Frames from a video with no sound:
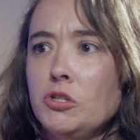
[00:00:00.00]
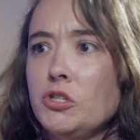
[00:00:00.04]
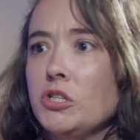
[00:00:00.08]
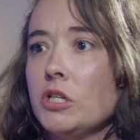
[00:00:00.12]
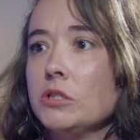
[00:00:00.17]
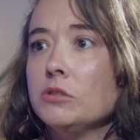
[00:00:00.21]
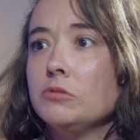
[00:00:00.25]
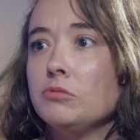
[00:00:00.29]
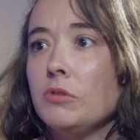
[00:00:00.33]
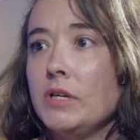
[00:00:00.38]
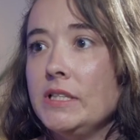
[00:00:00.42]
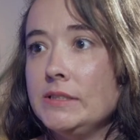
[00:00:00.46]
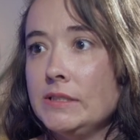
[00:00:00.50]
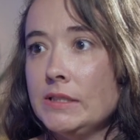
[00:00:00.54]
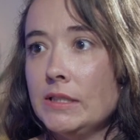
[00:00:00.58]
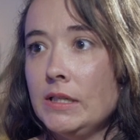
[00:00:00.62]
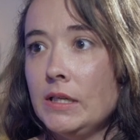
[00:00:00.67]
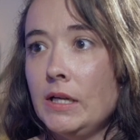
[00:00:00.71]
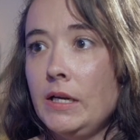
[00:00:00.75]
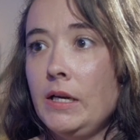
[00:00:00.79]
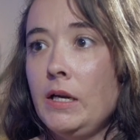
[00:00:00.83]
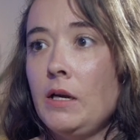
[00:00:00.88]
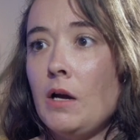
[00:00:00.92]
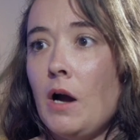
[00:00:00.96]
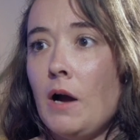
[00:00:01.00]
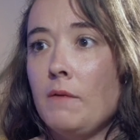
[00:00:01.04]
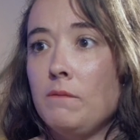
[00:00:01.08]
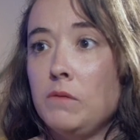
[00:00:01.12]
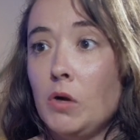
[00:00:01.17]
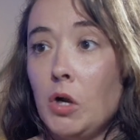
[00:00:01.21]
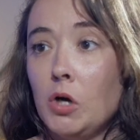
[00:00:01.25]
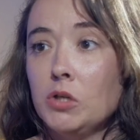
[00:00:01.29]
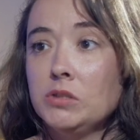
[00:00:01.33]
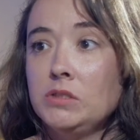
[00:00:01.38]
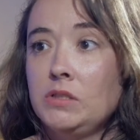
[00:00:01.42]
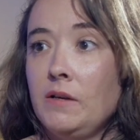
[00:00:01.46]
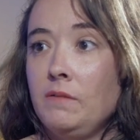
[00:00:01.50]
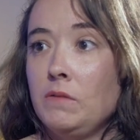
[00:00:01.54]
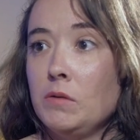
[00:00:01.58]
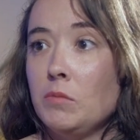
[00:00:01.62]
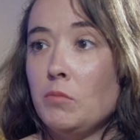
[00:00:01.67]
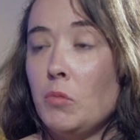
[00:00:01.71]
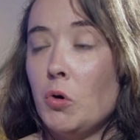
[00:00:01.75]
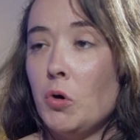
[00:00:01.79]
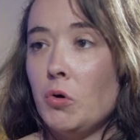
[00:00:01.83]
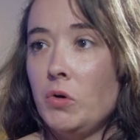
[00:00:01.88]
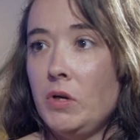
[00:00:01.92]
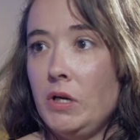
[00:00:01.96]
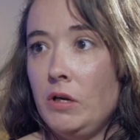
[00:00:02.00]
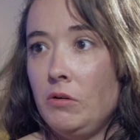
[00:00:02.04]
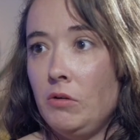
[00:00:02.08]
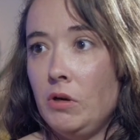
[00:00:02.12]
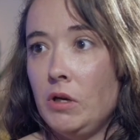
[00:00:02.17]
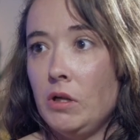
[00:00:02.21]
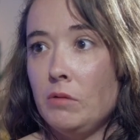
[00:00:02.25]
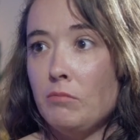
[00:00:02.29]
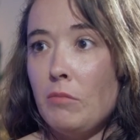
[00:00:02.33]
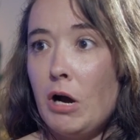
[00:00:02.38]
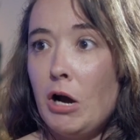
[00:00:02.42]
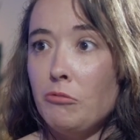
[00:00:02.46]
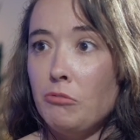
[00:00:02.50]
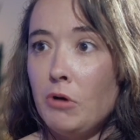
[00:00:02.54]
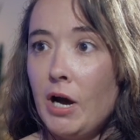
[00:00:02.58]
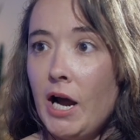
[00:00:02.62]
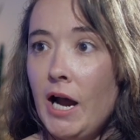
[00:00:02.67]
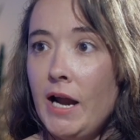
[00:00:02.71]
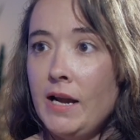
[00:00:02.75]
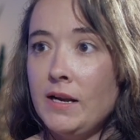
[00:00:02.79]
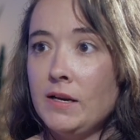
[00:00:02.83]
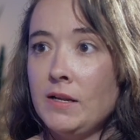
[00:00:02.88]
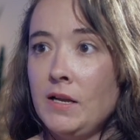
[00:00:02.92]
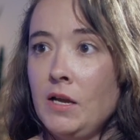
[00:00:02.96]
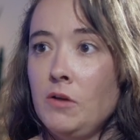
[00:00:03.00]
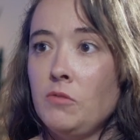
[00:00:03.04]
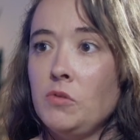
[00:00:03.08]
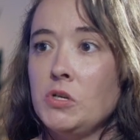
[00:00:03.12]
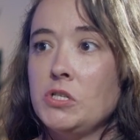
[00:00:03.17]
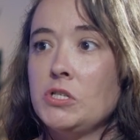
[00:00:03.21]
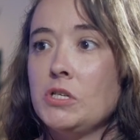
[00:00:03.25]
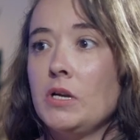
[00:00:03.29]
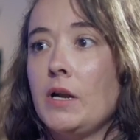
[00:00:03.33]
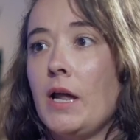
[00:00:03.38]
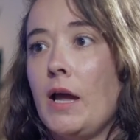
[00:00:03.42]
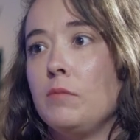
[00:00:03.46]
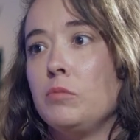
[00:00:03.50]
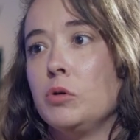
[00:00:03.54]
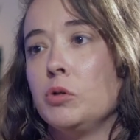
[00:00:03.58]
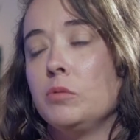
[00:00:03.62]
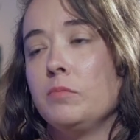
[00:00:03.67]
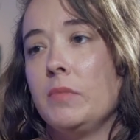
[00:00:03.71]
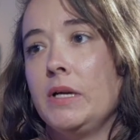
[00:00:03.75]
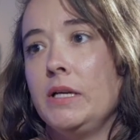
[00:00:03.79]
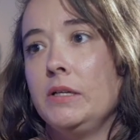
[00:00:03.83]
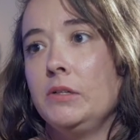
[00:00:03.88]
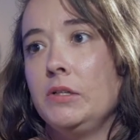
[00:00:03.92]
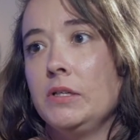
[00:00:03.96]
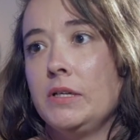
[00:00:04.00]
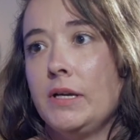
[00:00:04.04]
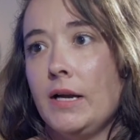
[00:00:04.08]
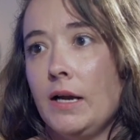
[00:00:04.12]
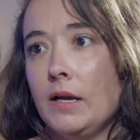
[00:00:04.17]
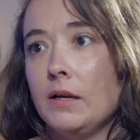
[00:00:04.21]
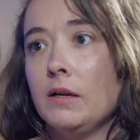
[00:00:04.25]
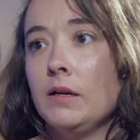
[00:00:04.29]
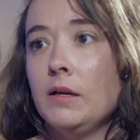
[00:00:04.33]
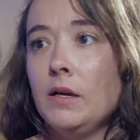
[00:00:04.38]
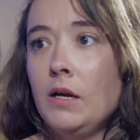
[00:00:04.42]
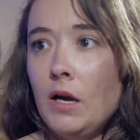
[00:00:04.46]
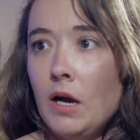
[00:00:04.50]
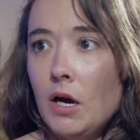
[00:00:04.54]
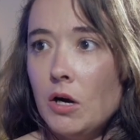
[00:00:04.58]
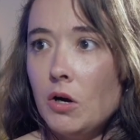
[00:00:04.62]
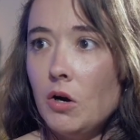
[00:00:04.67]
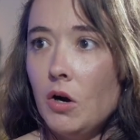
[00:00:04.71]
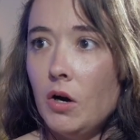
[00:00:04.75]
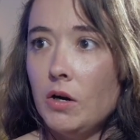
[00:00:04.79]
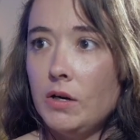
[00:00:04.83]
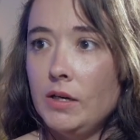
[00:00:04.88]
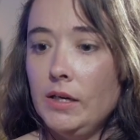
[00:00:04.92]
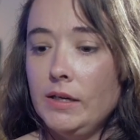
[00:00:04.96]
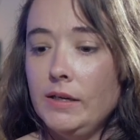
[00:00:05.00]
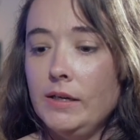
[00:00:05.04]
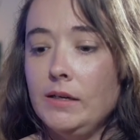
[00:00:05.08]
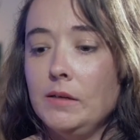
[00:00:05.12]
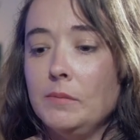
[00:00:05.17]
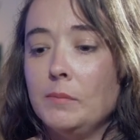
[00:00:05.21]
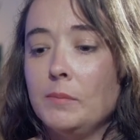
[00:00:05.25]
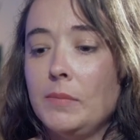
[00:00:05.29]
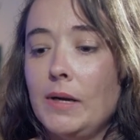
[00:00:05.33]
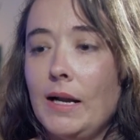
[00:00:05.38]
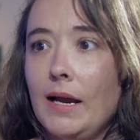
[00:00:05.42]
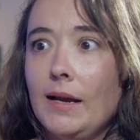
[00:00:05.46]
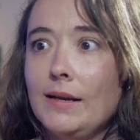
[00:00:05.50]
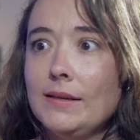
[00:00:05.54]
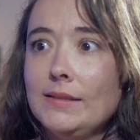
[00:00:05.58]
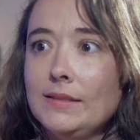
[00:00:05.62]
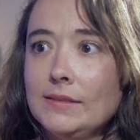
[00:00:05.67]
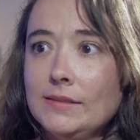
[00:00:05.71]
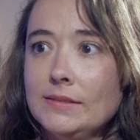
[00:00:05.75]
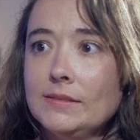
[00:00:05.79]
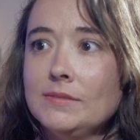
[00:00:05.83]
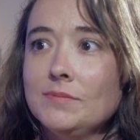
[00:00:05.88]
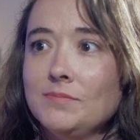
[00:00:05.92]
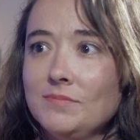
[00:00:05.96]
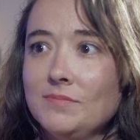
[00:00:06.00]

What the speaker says: just recently I've lost even more hearing in my right, which enabled me to get a cochlear implant.